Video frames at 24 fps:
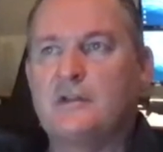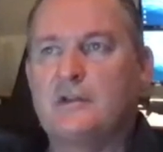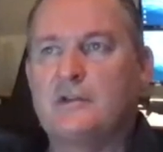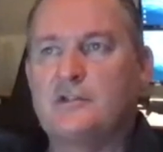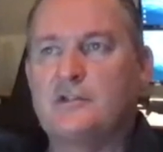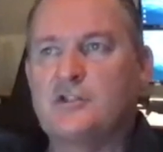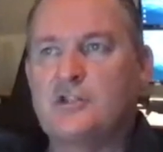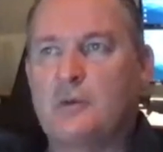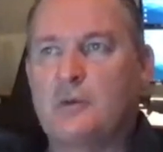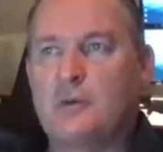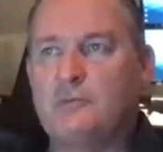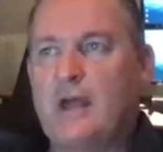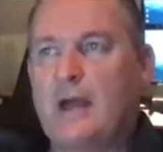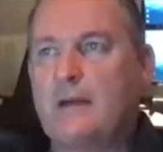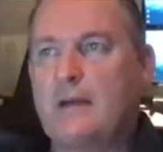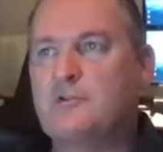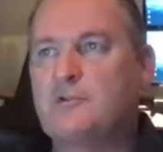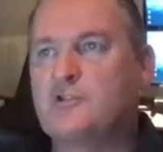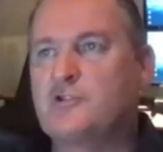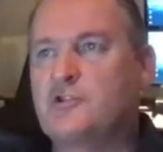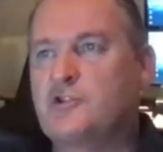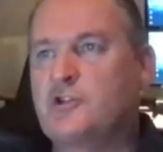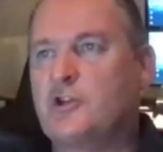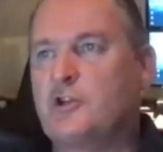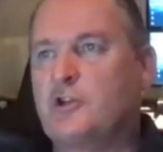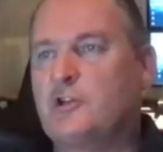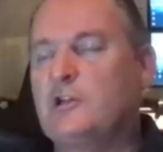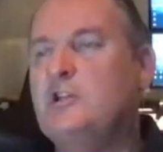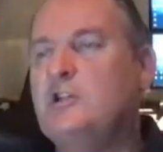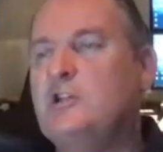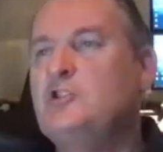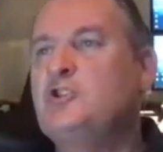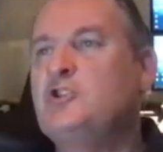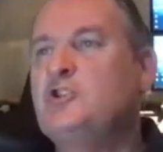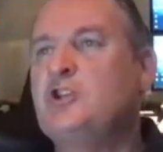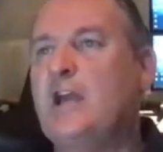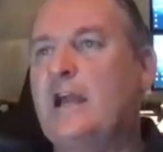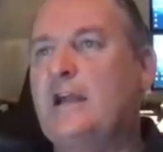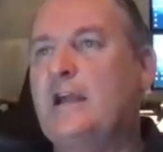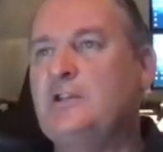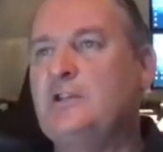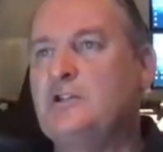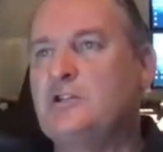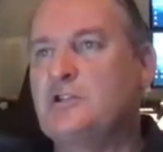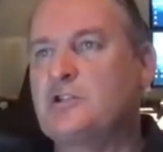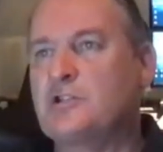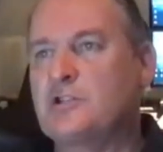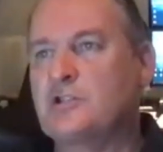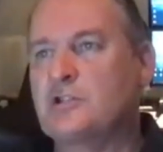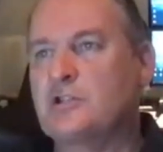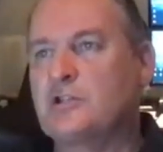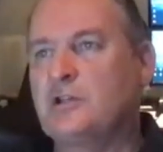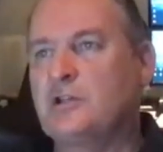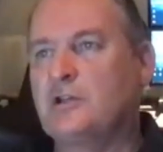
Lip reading: sometimes suddenly change.